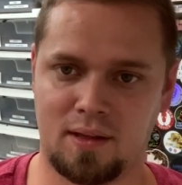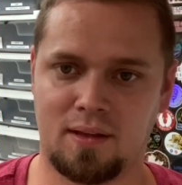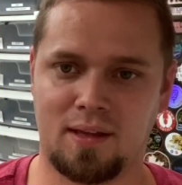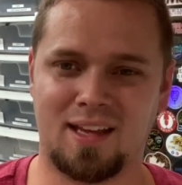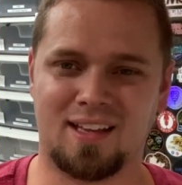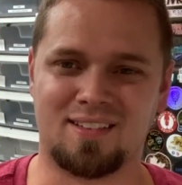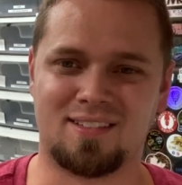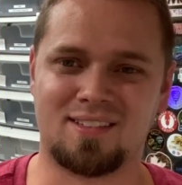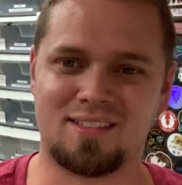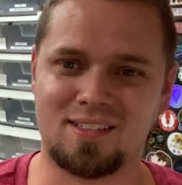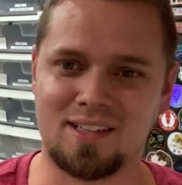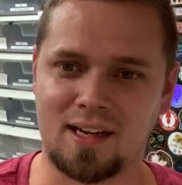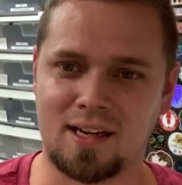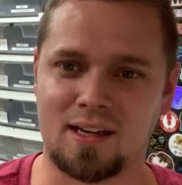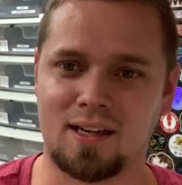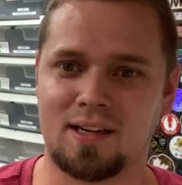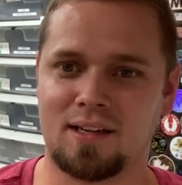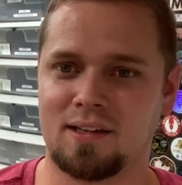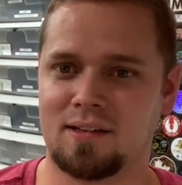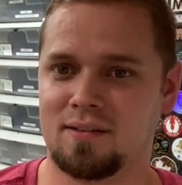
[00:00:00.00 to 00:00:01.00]
get
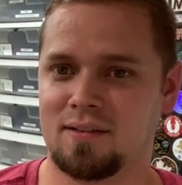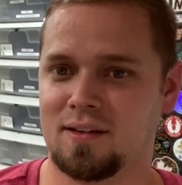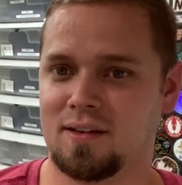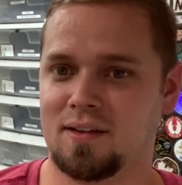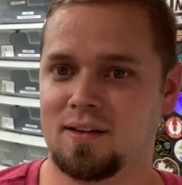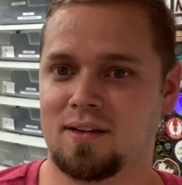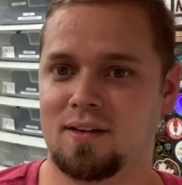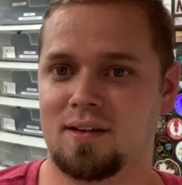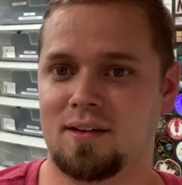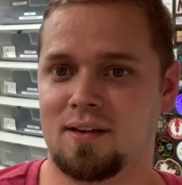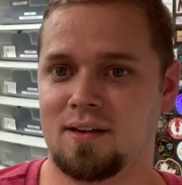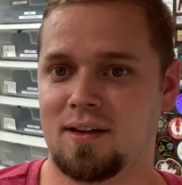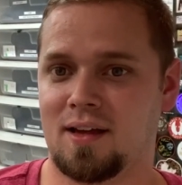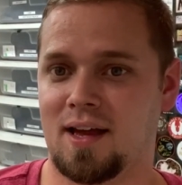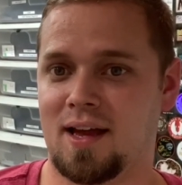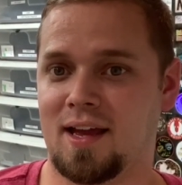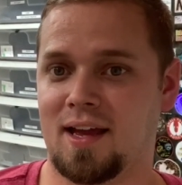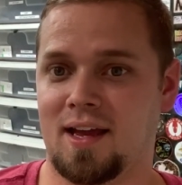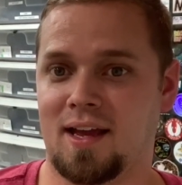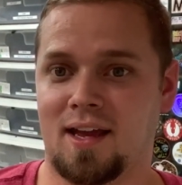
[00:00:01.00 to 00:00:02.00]
sick
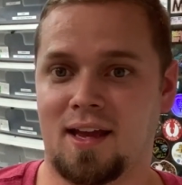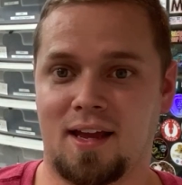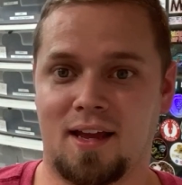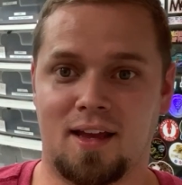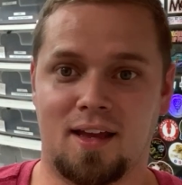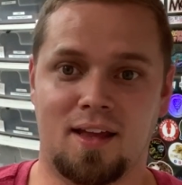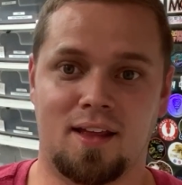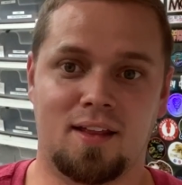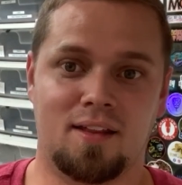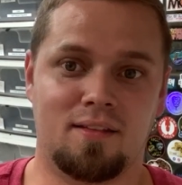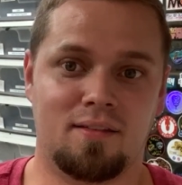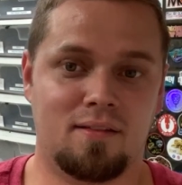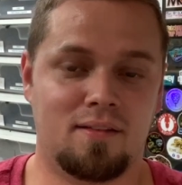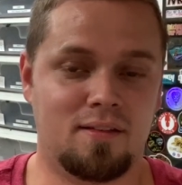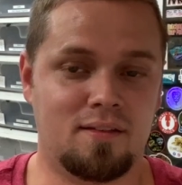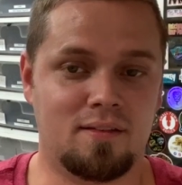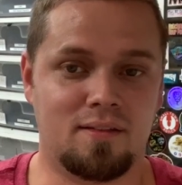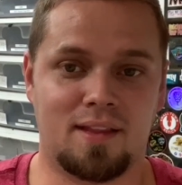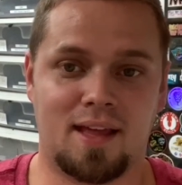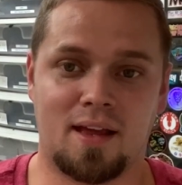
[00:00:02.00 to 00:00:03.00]
and
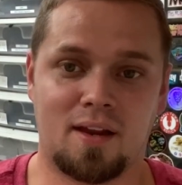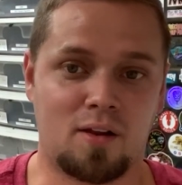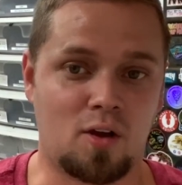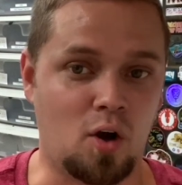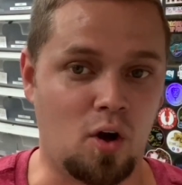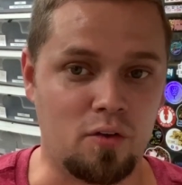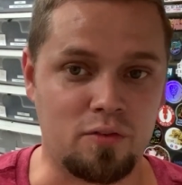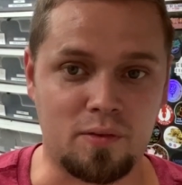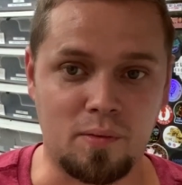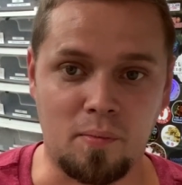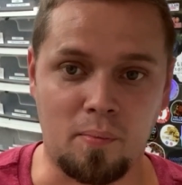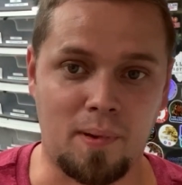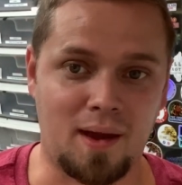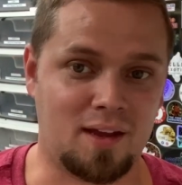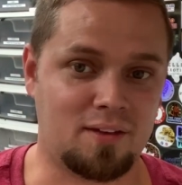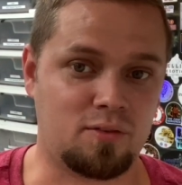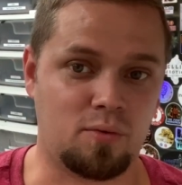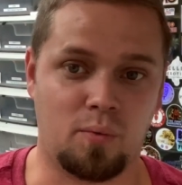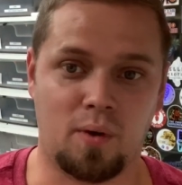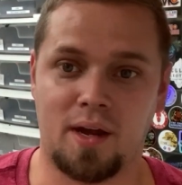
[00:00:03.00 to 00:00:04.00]
that caused him to
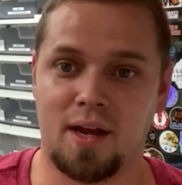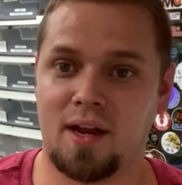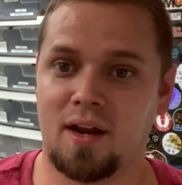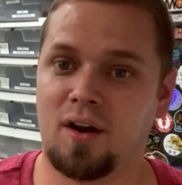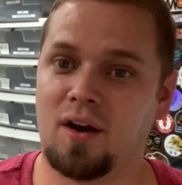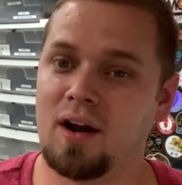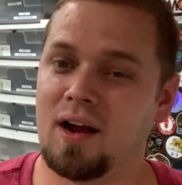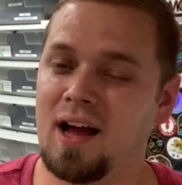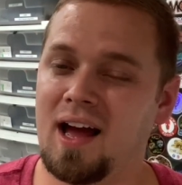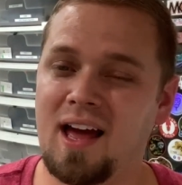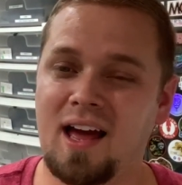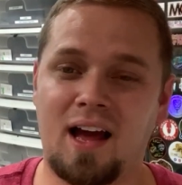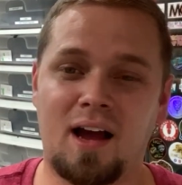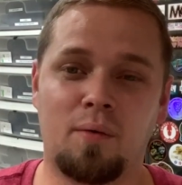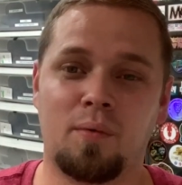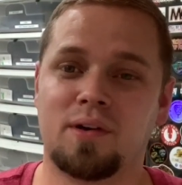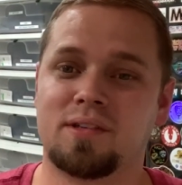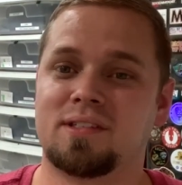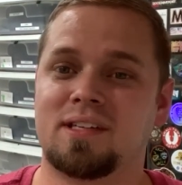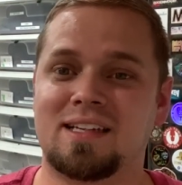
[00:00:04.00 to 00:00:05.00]
pass away. I
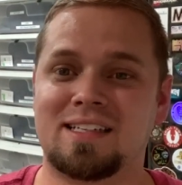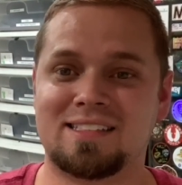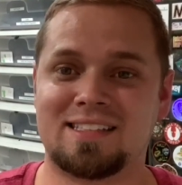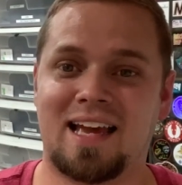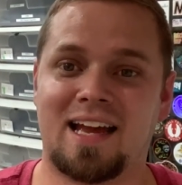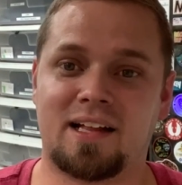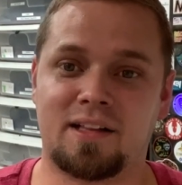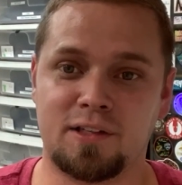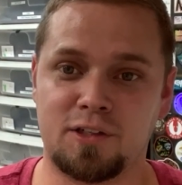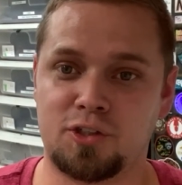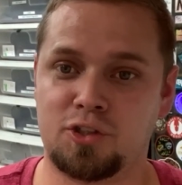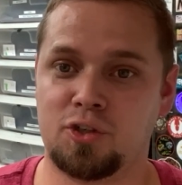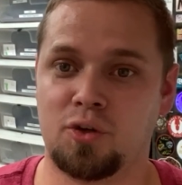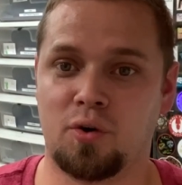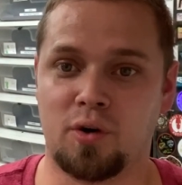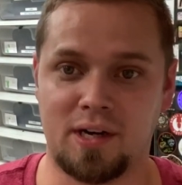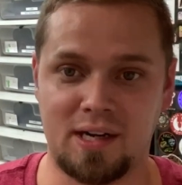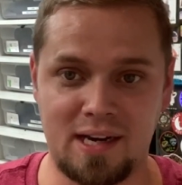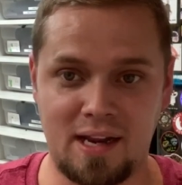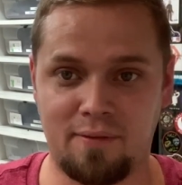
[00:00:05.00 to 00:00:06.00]
wasn't exactly
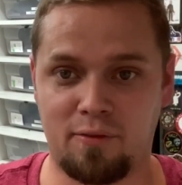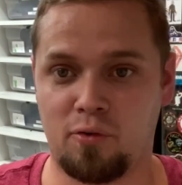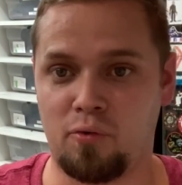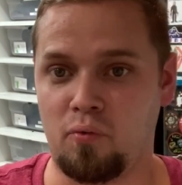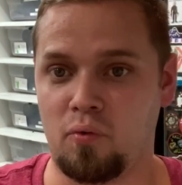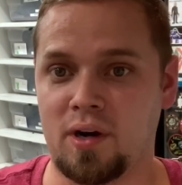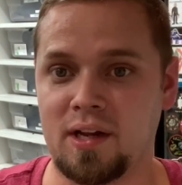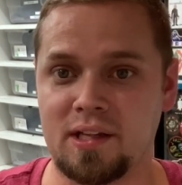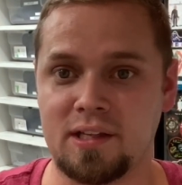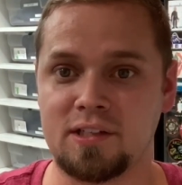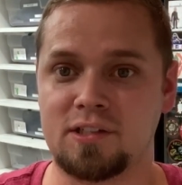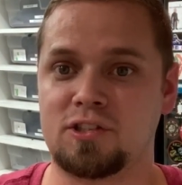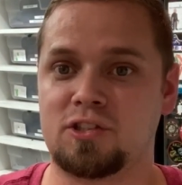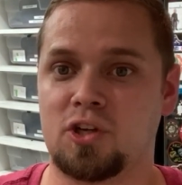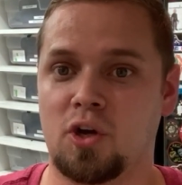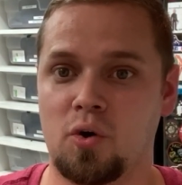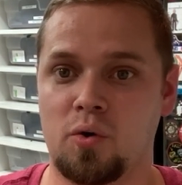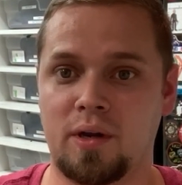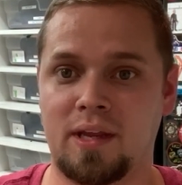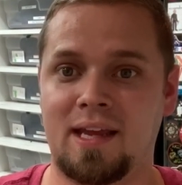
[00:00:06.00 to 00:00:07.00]
sure. He never really
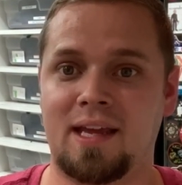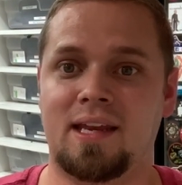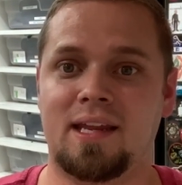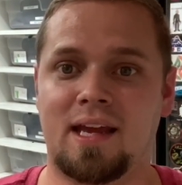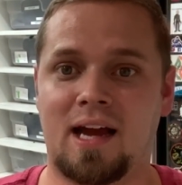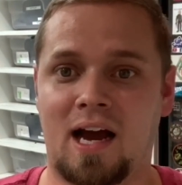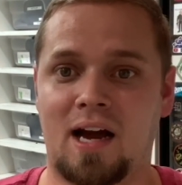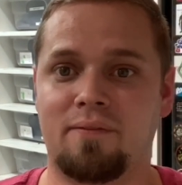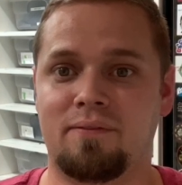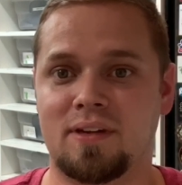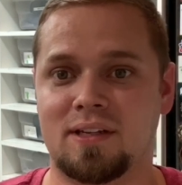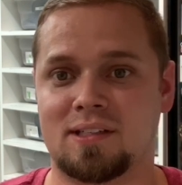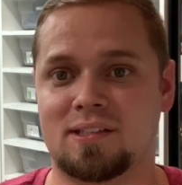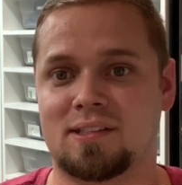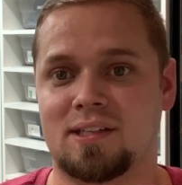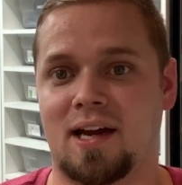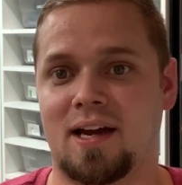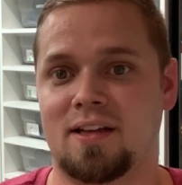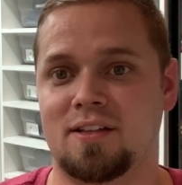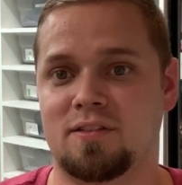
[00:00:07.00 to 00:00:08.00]
showed any obvious
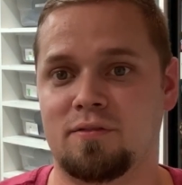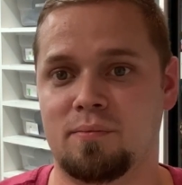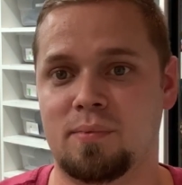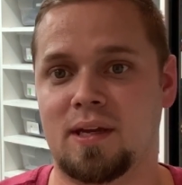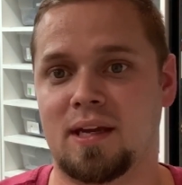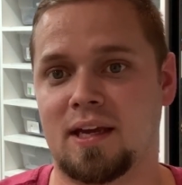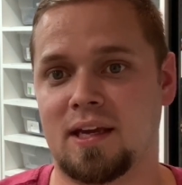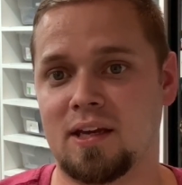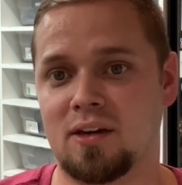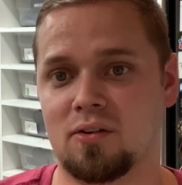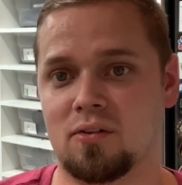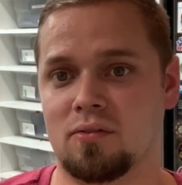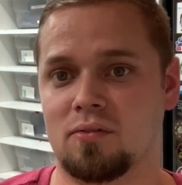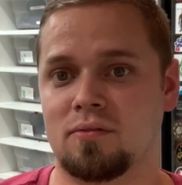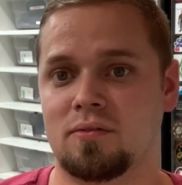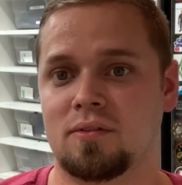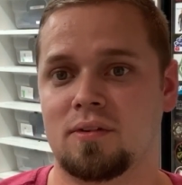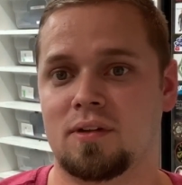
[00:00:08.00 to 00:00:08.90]
signs of being ill.